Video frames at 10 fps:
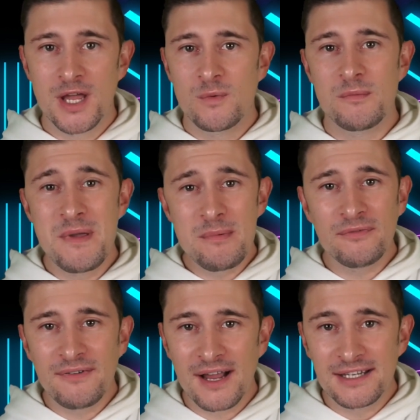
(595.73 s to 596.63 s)
When people
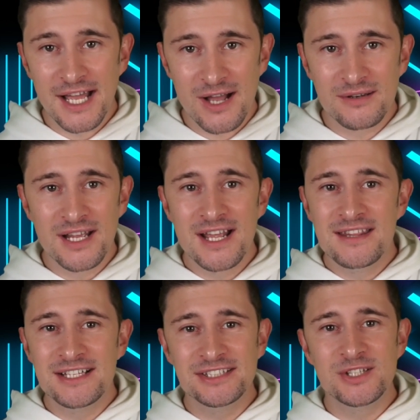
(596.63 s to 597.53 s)
find out,
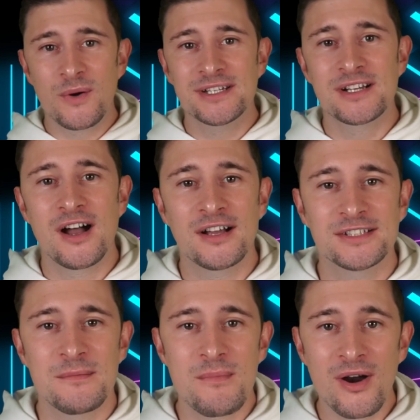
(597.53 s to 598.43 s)
this is going to cause
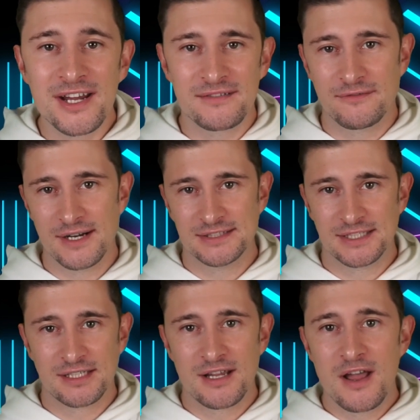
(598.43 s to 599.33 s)
a market
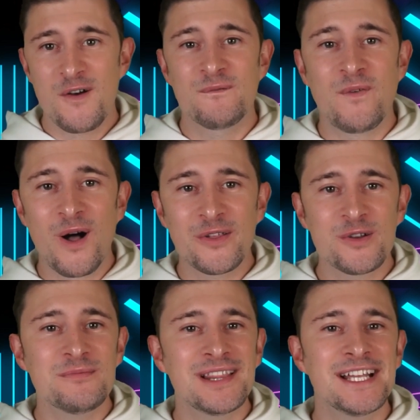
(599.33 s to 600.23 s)
frenzy.
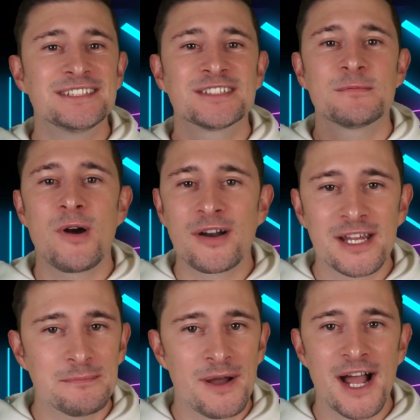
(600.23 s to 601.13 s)
Volume leads to
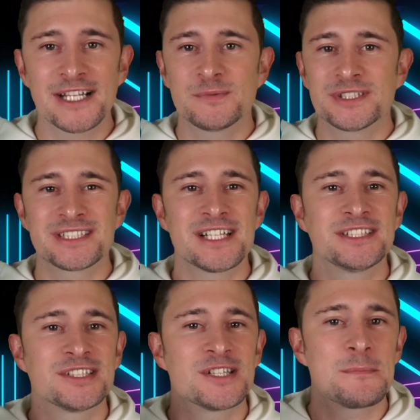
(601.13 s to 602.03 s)
market buys, which
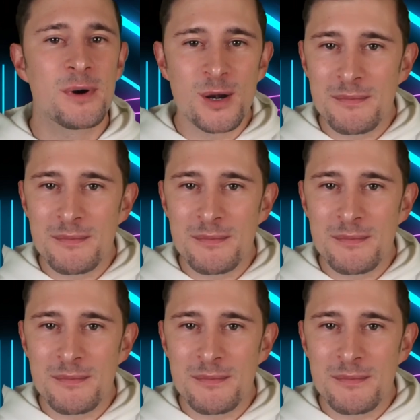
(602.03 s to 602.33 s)
leads to the burn